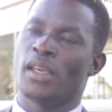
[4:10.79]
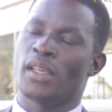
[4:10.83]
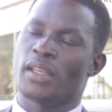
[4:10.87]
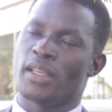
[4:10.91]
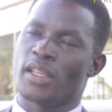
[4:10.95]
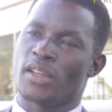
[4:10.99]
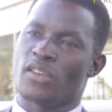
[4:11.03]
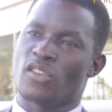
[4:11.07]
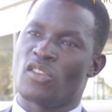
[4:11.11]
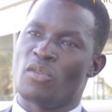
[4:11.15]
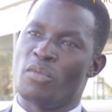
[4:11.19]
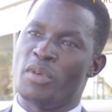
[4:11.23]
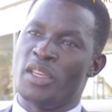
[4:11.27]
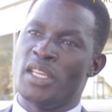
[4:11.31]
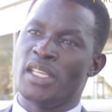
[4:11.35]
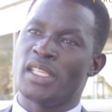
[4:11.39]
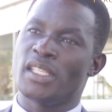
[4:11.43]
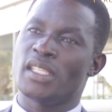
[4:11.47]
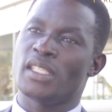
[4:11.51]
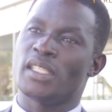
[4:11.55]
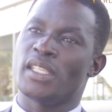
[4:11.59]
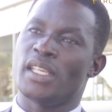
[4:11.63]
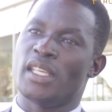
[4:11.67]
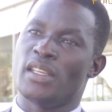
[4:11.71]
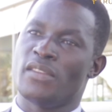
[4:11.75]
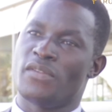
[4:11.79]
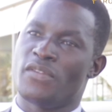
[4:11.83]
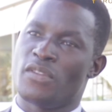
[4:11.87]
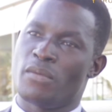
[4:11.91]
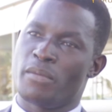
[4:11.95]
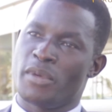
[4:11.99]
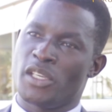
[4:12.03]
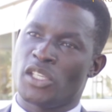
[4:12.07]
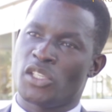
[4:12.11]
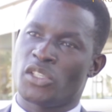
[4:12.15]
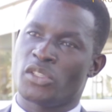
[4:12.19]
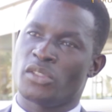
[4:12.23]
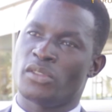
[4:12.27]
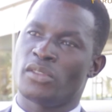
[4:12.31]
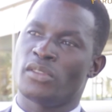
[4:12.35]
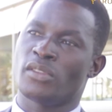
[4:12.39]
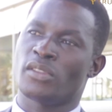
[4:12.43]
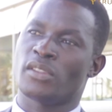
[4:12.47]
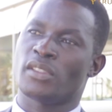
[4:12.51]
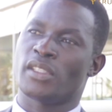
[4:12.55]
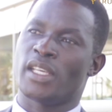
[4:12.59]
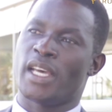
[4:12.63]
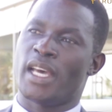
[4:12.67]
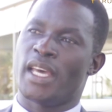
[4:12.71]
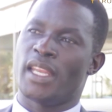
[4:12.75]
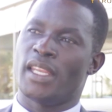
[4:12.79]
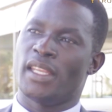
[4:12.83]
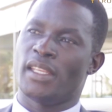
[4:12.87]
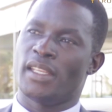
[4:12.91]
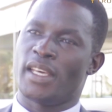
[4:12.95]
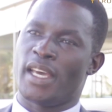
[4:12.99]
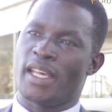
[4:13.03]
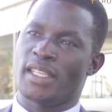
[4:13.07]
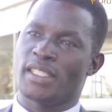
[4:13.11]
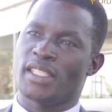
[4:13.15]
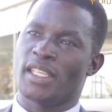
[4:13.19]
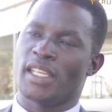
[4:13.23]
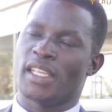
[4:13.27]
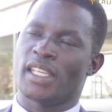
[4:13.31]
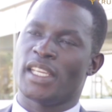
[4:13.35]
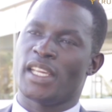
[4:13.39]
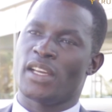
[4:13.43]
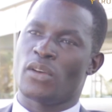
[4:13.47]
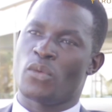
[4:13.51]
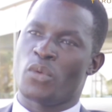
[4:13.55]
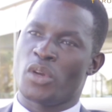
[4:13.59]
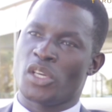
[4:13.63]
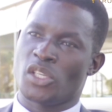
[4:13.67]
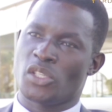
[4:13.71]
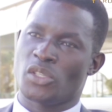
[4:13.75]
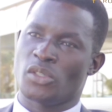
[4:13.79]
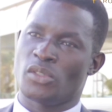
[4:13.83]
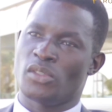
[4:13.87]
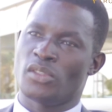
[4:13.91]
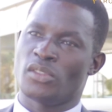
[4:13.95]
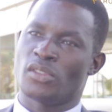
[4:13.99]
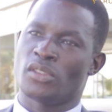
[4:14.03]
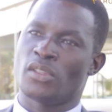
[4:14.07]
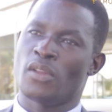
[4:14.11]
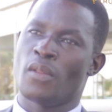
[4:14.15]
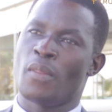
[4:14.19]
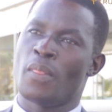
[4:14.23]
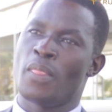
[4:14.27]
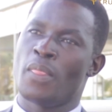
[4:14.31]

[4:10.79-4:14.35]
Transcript: the communities, the informations, and answering their questions,